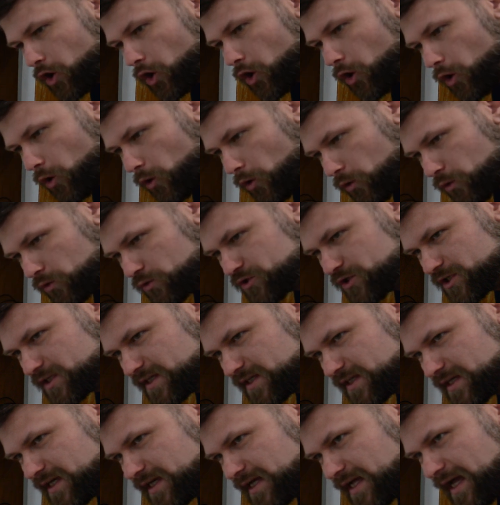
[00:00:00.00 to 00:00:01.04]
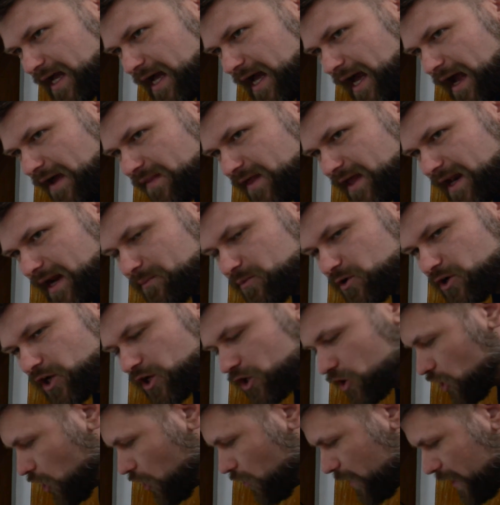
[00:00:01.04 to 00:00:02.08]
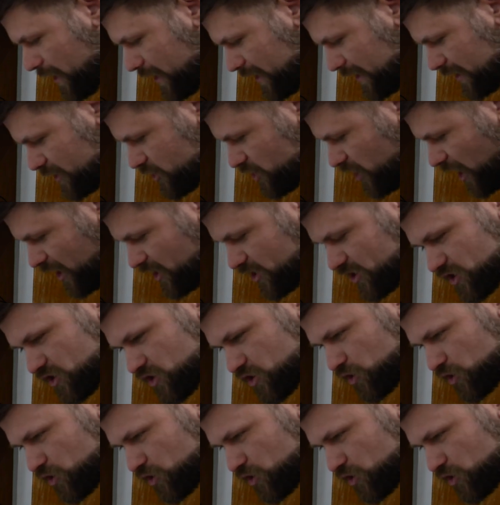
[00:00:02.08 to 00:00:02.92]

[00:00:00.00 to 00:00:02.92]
old, and then I'm gonna go in and change this